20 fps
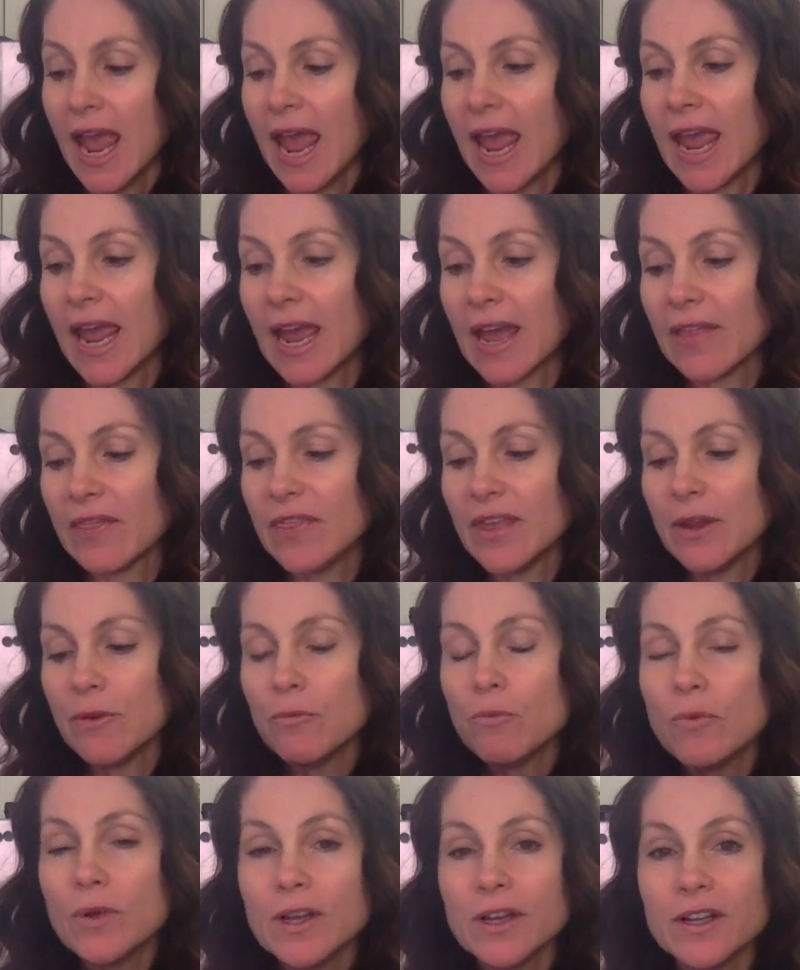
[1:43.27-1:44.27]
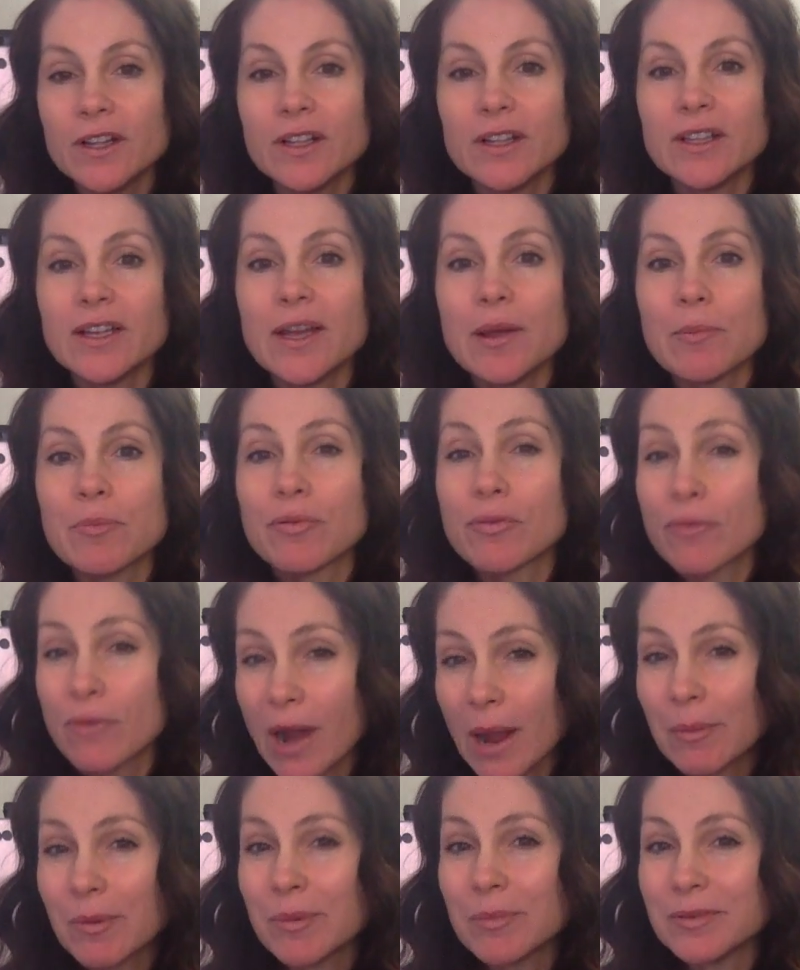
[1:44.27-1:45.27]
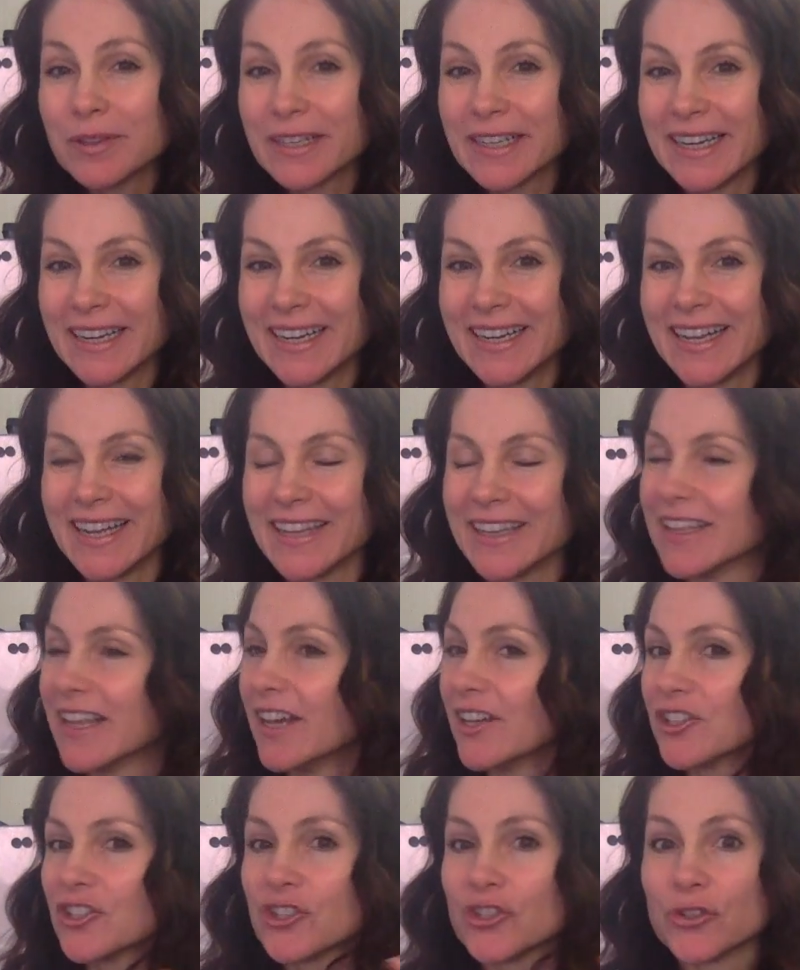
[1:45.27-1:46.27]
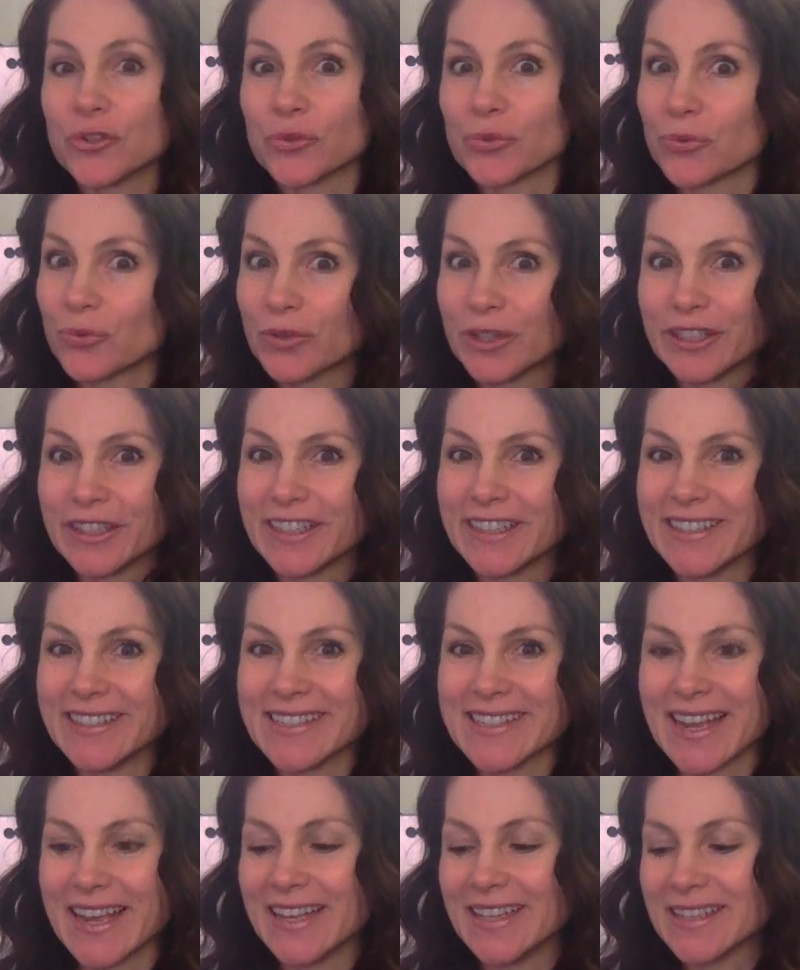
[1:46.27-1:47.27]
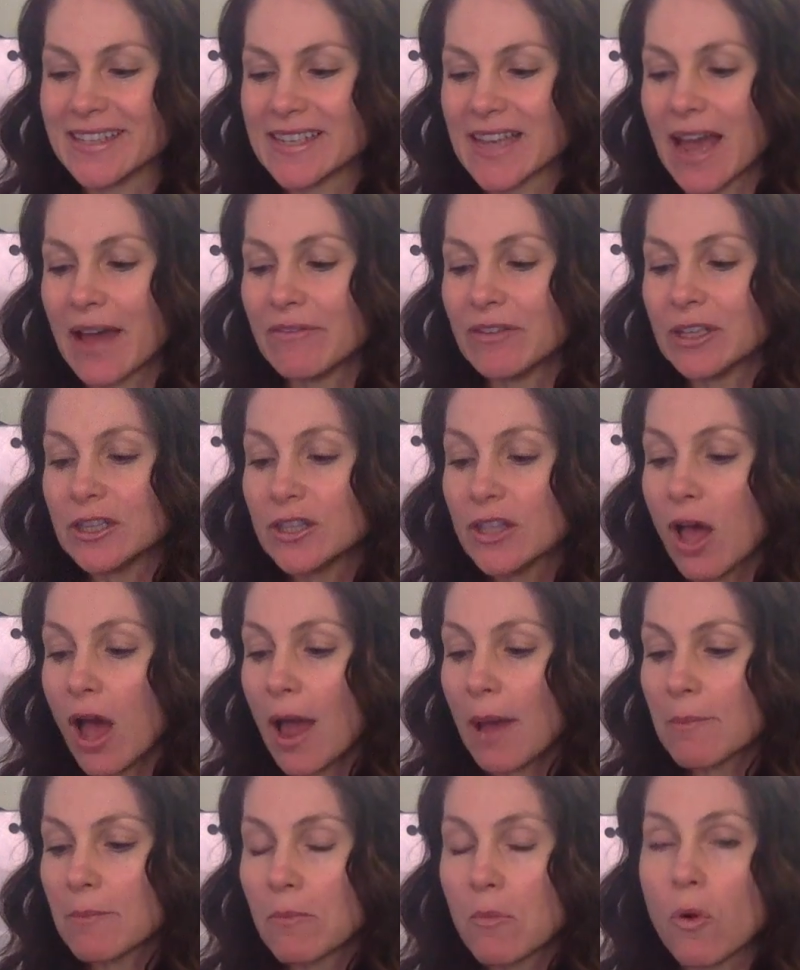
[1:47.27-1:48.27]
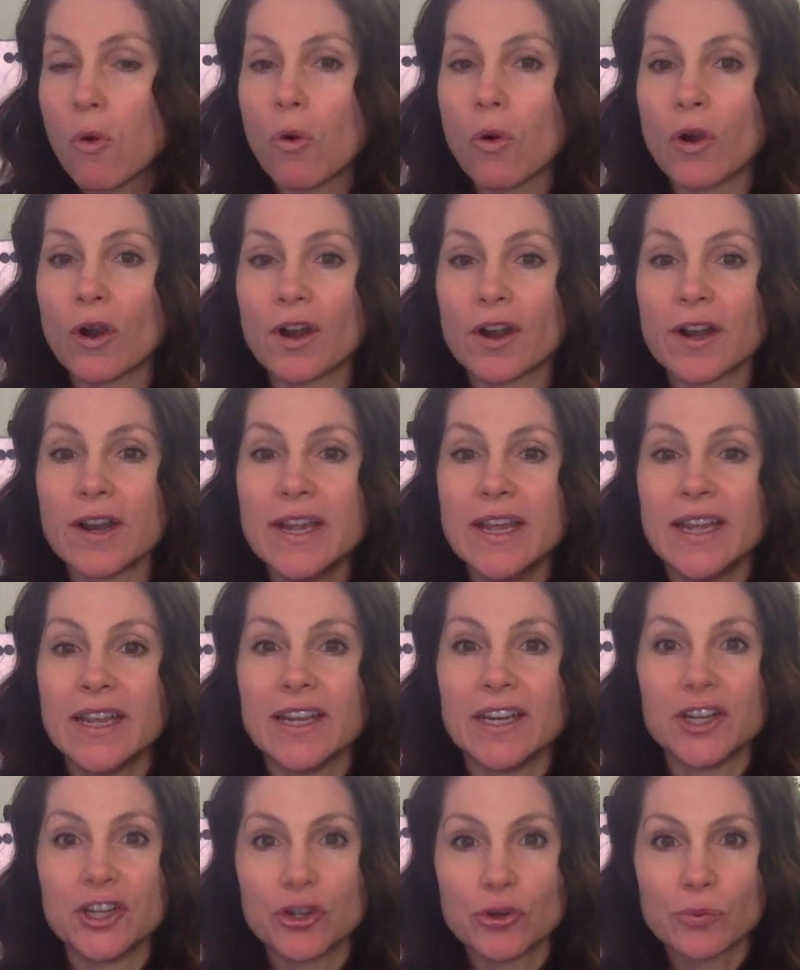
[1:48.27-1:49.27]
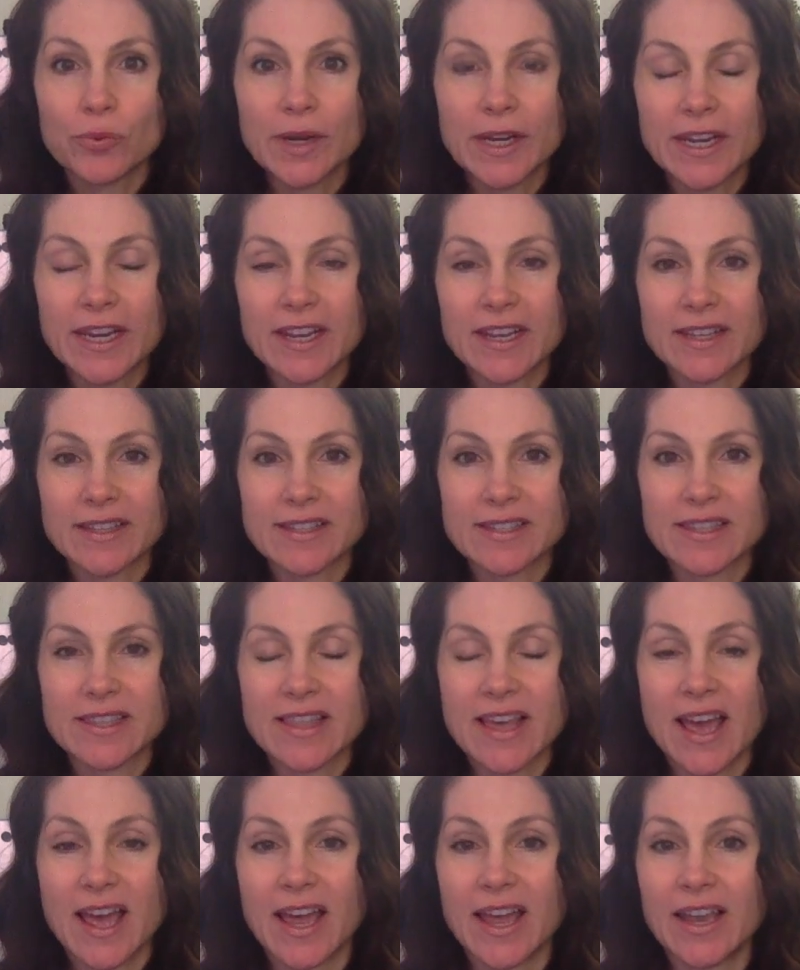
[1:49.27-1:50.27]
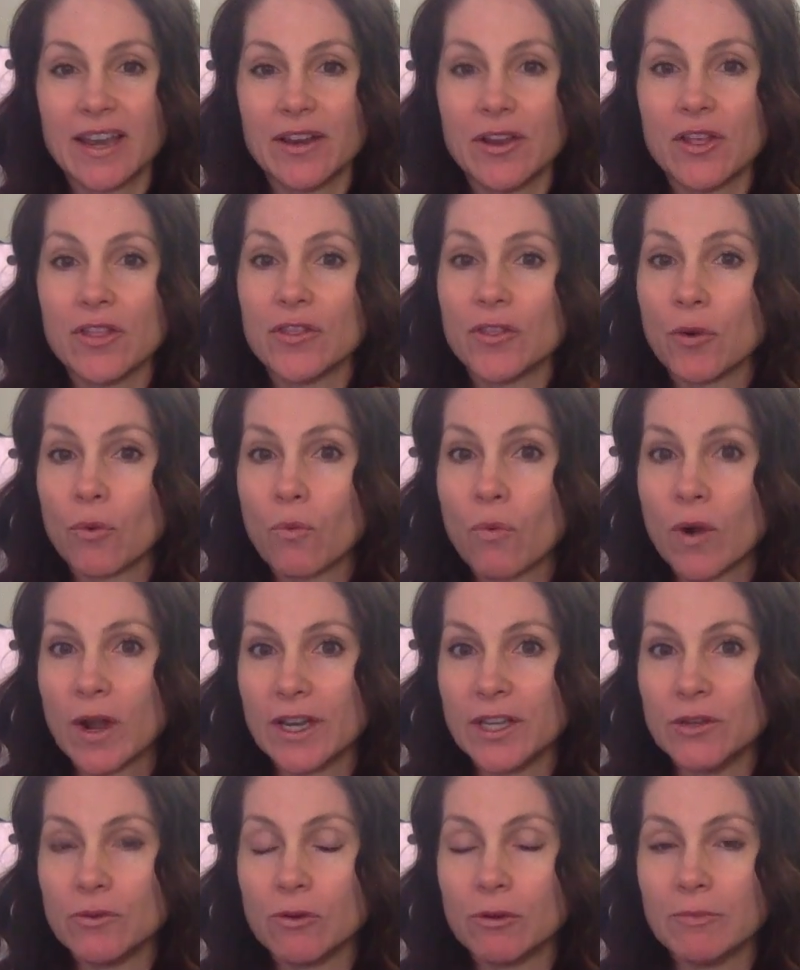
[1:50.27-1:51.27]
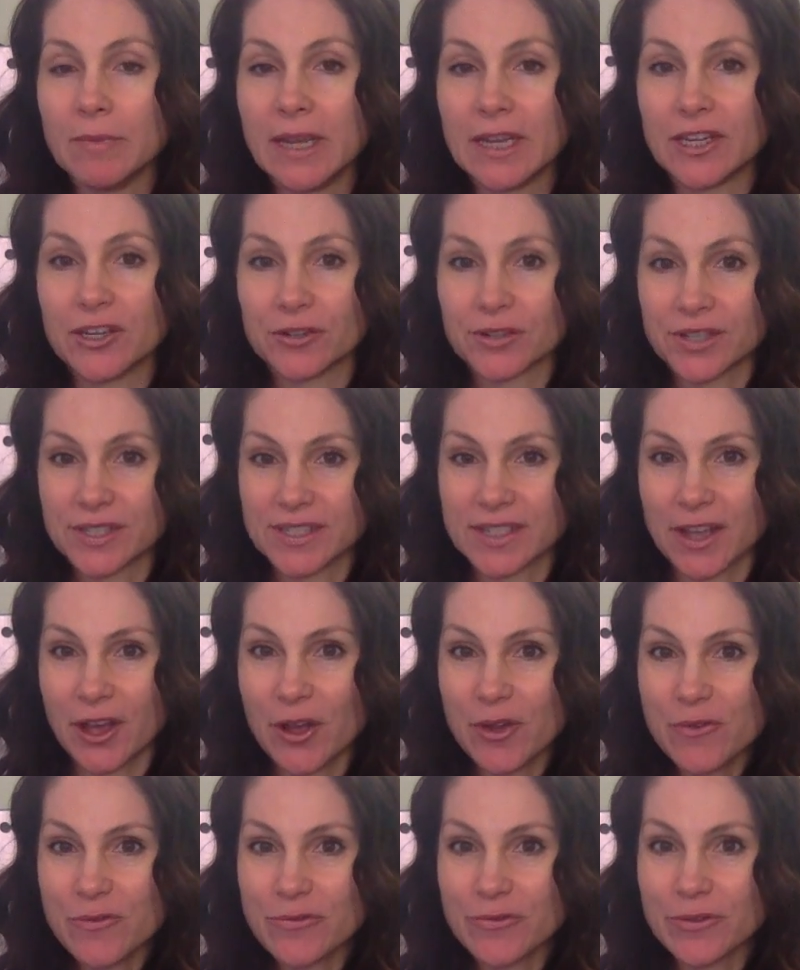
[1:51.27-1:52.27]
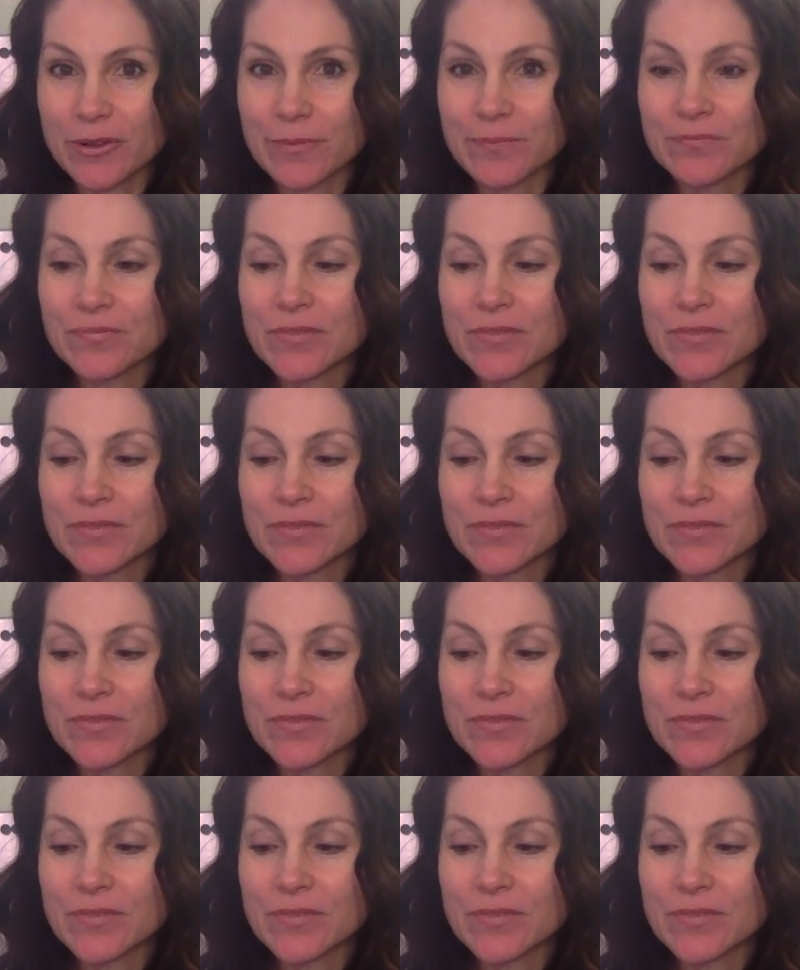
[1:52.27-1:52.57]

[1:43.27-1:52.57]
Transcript: and they will probably, unless you're really intense, have a lot more ingredients than the one you will make yourself.